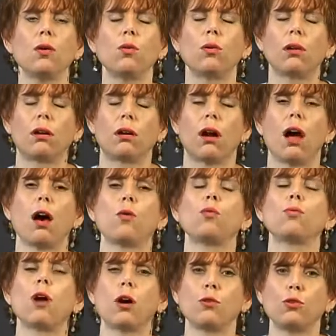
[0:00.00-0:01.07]
or
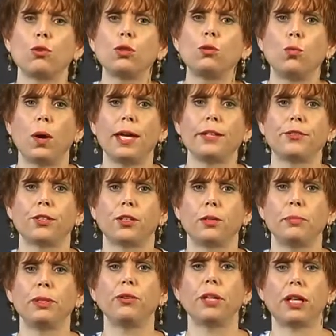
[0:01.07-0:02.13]
a good way to
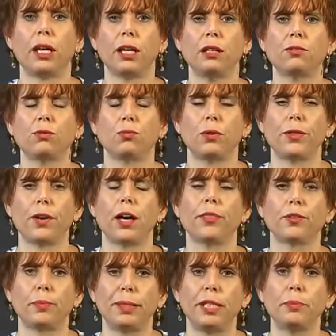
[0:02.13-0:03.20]
communicate with
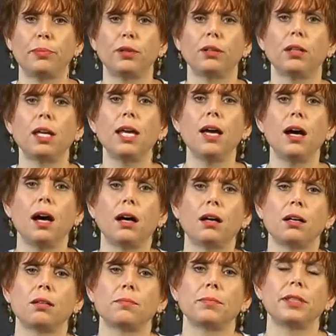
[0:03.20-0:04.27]
other people.
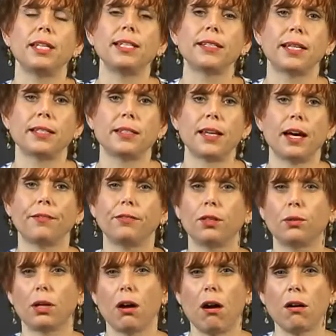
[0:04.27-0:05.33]
They tend to have
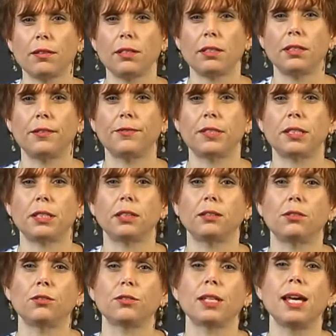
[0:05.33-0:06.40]
lower cognitive
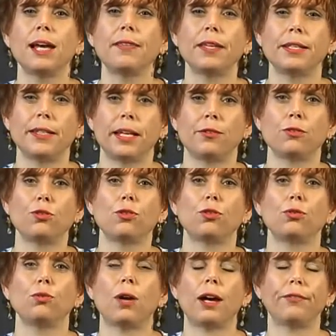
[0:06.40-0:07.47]
skills, they tend
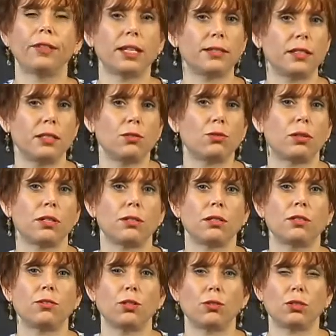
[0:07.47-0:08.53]
to have less interest
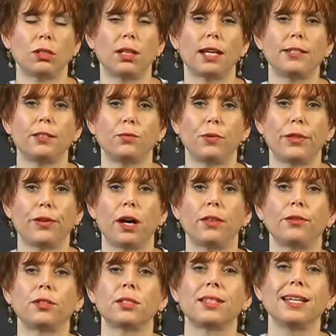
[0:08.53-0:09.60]
in socializing with
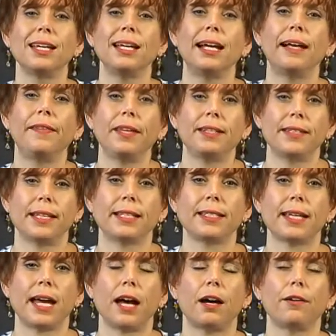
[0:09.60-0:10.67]
others, and they tend
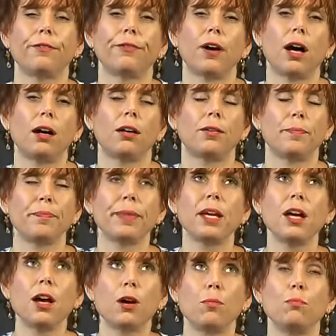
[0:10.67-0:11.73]
to have
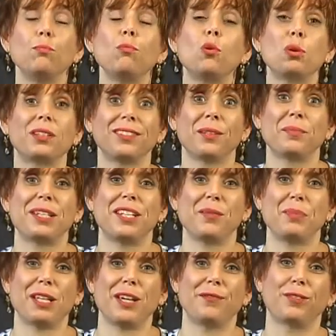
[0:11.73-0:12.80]
more limited
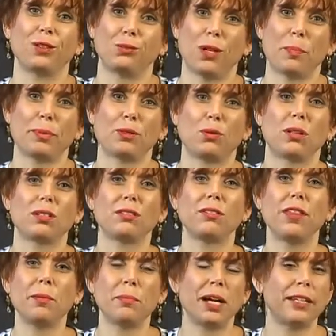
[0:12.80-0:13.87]
behavioral repertoire. So
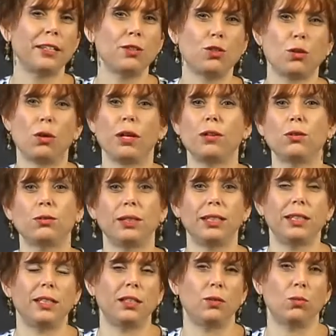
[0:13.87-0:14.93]
they might enjoy only
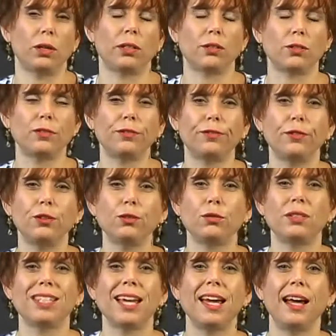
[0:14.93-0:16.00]
eating one or two
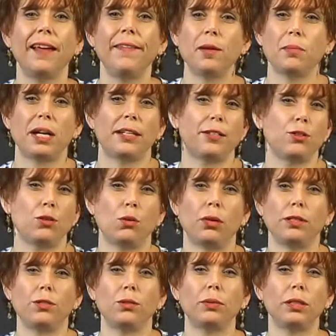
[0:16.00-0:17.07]
foods, and they might
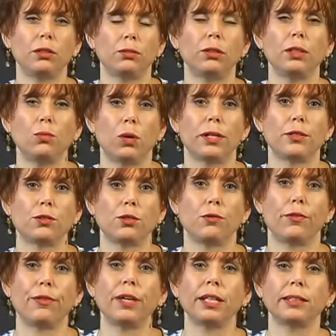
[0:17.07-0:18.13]
enjoy doing only one or two
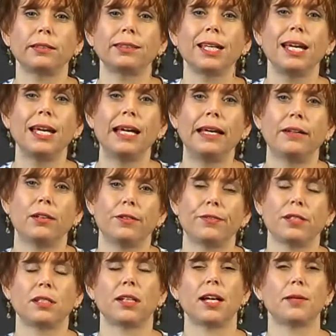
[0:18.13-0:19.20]
things, and
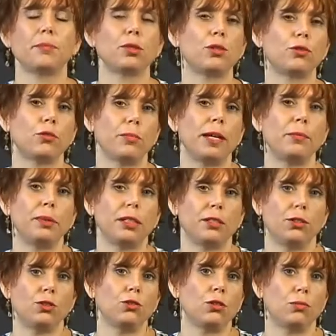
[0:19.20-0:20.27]
oftentimes this might be
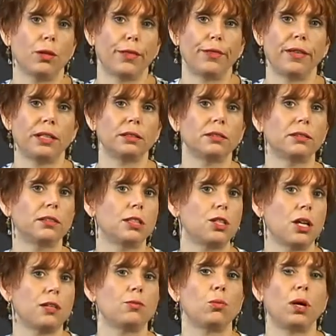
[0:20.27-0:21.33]
unusual things, such
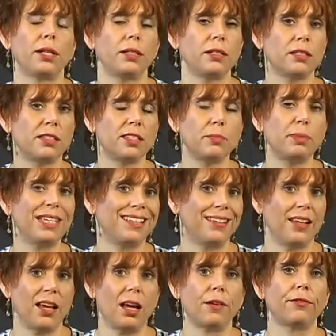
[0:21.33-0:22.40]
as wanting to
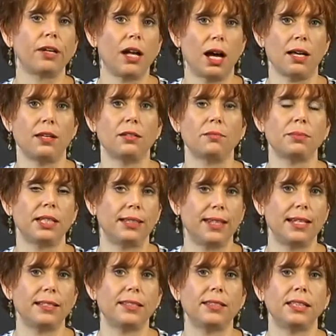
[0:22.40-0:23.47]
spin every item that
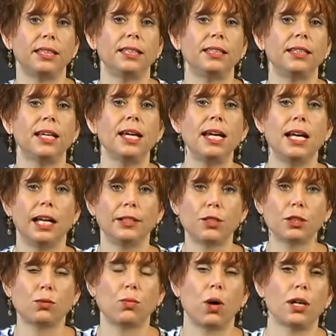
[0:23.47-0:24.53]
they see and
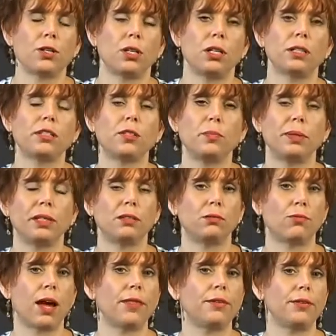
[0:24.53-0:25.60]
just watching it spin
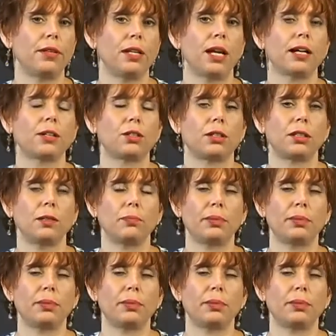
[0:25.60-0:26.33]
rather than actually